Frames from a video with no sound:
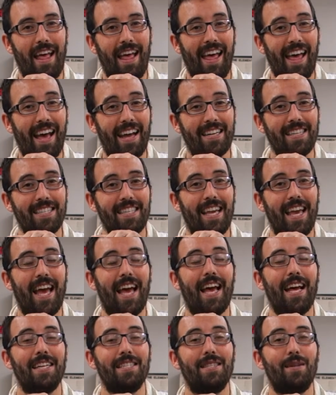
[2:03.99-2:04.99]
actually
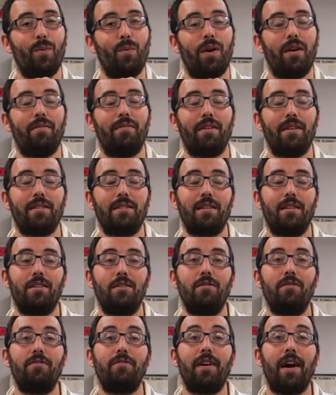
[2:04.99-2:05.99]
has the wavelengths. And
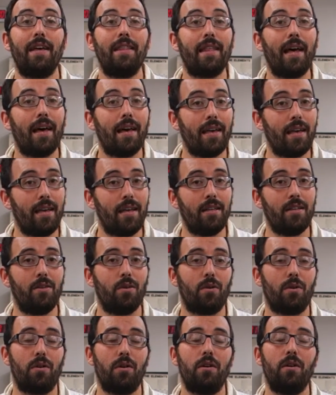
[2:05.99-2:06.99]
you'll find that in
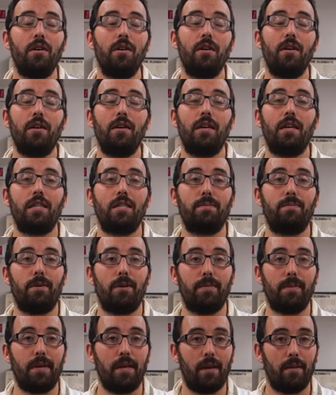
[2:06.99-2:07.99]
your
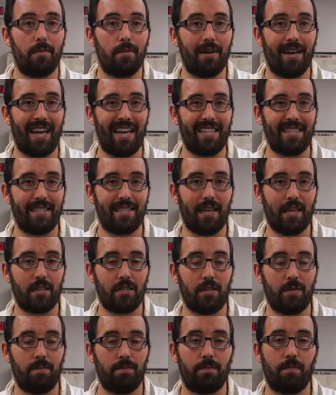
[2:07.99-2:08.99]
experiment number 9
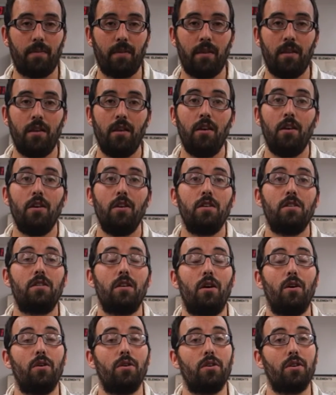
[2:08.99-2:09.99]
section.
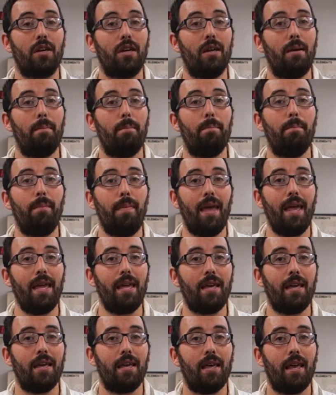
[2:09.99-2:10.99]
So you're going to
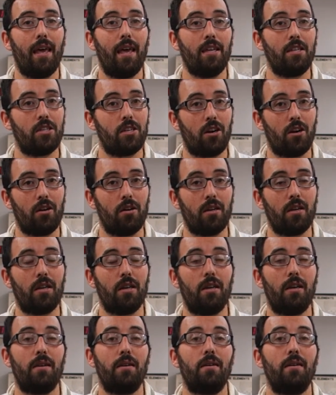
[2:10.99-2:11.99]
make a
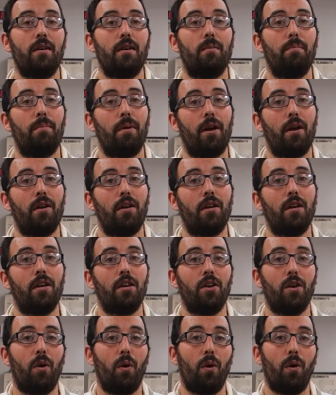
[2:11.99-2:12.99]
chart
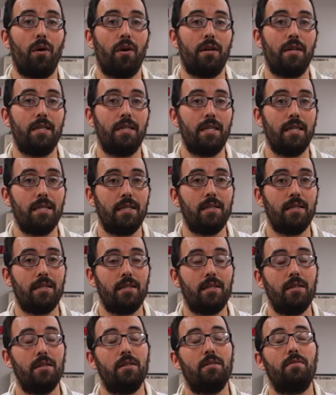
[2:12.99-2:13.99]
comparing your
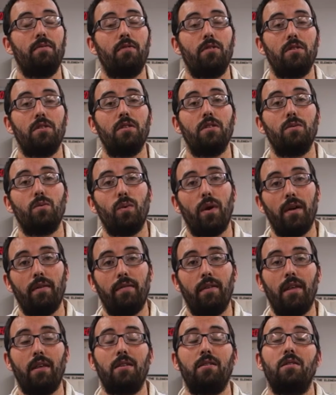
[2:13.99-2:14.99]
distances versus
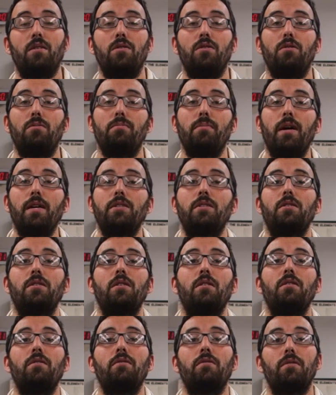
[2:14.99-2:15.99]
wavelengths. So your measured
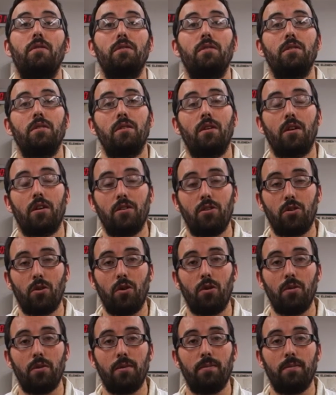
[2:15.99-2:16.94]
versus your controlled.